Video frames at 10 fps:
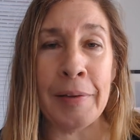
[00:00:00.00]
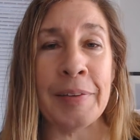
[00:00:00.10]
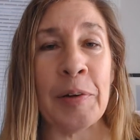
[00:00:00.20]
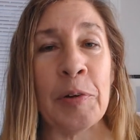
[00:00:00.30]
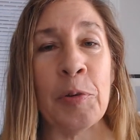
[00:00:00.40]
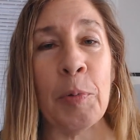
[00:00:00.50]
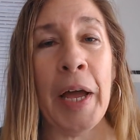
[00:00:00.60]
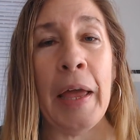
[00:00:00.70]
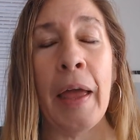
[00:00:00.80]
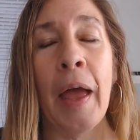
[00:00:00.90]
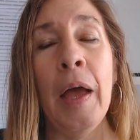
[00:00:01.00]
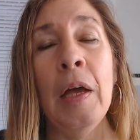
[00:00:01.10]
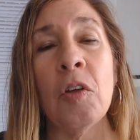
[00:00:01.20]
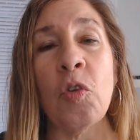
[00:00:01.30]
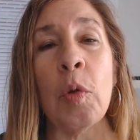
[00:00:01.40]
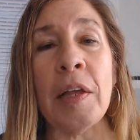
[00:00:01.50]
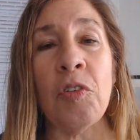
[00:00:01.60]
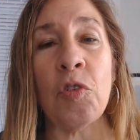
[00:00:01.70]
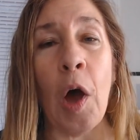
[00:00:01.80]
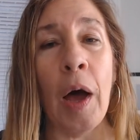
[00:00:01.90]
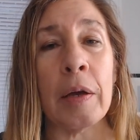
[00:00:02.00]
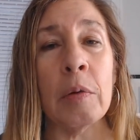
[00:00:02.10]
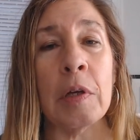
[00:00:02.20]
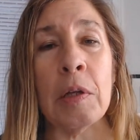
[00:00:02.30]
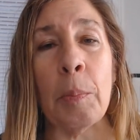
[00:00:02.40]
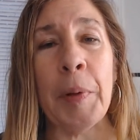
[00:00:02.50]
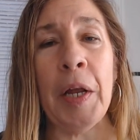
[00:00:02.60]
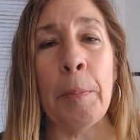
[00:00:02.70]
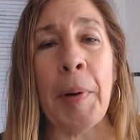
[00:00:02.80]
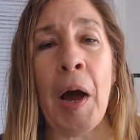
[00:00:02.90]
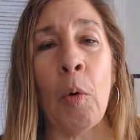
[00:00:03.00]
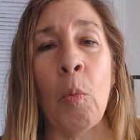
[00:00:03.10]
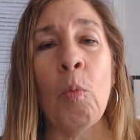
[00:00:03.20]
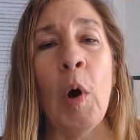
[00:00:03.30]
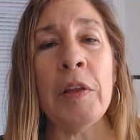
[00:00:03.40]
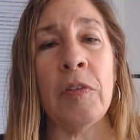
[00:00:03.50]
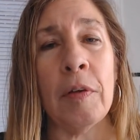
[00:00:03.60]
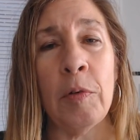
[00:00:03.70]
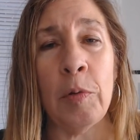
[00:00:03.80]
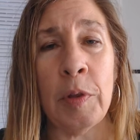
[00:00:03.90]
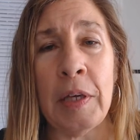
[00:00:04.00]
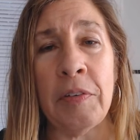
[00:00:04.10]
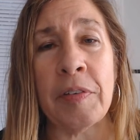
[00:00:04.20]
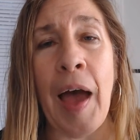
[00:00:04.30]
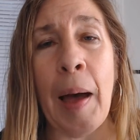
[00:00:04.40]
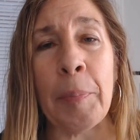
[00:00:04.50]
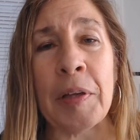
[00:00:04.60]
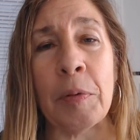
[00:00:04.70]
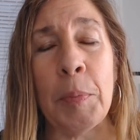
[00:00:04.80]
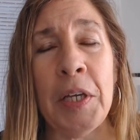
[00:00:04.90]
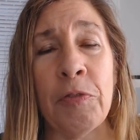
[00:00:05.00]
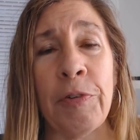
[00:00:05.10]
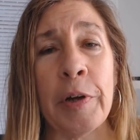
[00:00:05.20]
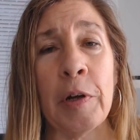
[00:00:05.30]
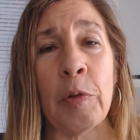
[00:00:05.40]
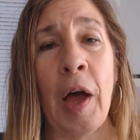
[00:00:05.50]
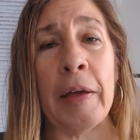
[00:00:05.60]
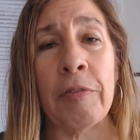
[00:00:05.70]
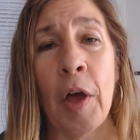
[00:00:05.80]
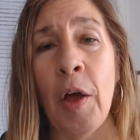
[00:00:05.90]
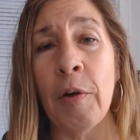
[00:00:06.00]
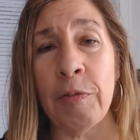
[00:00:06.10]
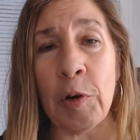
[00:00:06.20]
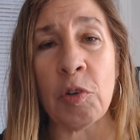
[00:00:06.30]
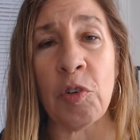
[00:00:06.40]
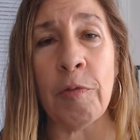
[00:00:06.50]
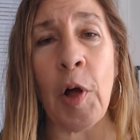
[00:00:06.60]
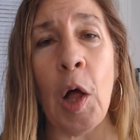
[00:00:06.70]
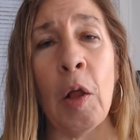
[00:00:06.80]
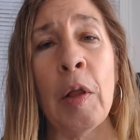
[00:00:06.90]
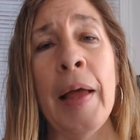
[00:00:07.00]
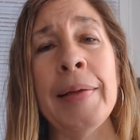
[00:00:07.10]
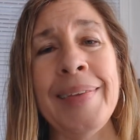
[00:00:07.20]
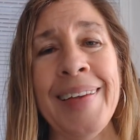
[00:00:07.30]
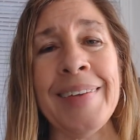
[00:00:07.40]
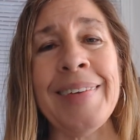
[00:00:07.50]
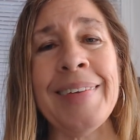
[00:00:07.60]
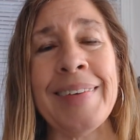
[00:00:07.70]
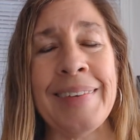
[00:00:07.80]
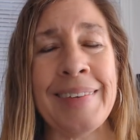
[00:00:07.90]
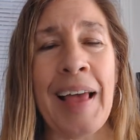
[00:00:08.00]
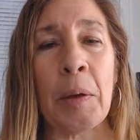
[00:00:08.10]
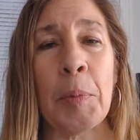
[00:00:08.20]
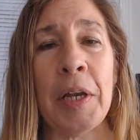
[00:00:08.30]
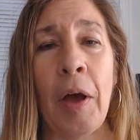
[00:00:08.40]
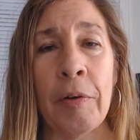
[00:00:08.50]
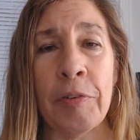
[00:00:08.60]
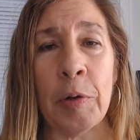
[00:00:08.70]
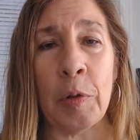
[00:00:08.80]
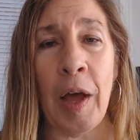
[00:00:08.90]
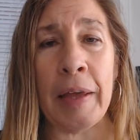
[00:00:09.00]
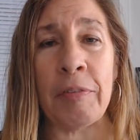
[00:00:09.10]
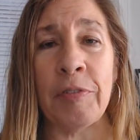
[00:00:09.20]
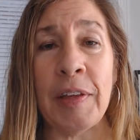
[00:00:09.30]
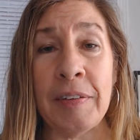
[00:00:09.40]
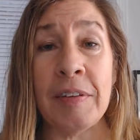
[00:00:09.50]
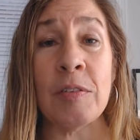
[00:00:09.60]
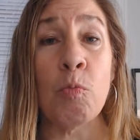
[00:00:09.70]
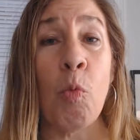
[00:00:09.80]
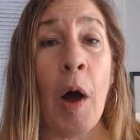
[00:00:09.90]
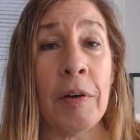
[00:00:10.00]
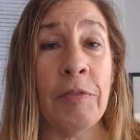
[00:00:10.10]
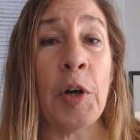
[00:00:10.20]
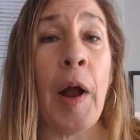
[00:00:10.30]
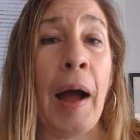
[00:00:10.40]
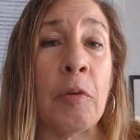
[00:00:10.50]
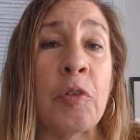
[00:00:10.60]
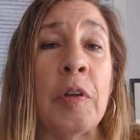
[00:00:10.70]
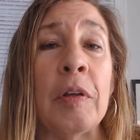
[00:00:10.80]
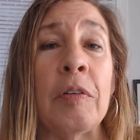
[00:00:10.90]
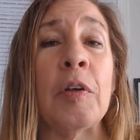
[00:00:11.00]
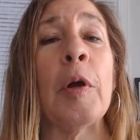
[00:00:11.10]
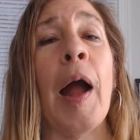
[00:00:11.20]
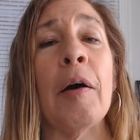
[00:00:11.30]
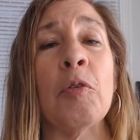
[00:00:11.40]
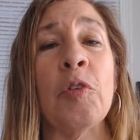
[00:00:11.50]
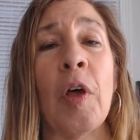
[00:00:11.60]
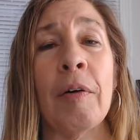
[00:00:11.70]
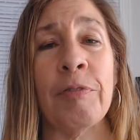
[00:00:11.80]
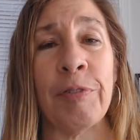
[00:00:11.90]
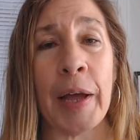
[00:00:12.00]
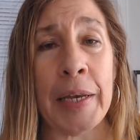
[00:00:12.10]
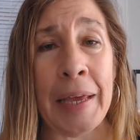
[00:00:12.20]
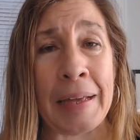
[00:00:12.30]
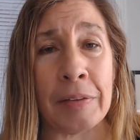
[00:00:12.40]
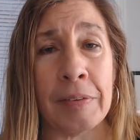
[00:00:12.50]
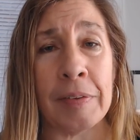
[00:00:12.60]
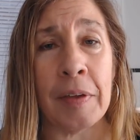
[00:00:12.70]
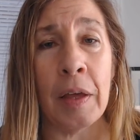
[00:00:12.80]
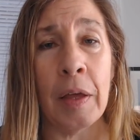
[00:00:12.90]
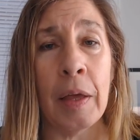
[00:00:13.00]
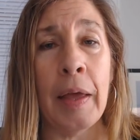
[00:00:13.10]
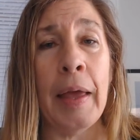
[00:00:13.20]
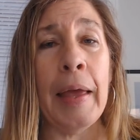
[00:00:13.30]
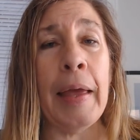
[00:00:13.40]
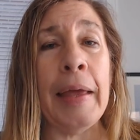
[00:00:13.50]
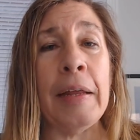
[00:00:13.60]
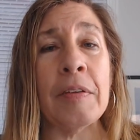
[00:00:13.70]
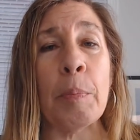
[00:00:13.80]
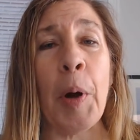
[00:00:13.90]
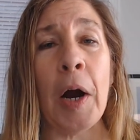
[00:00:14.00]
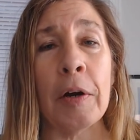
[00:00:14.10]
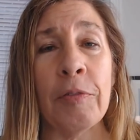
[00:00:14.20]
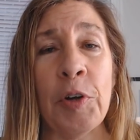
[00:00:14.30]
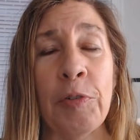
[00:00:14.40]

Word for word: There is a way. So let's talk a little bit about what do these topics mean for your life. First of all, this is a segment of your life. This is one of your houses, your house of finance. It is a part of your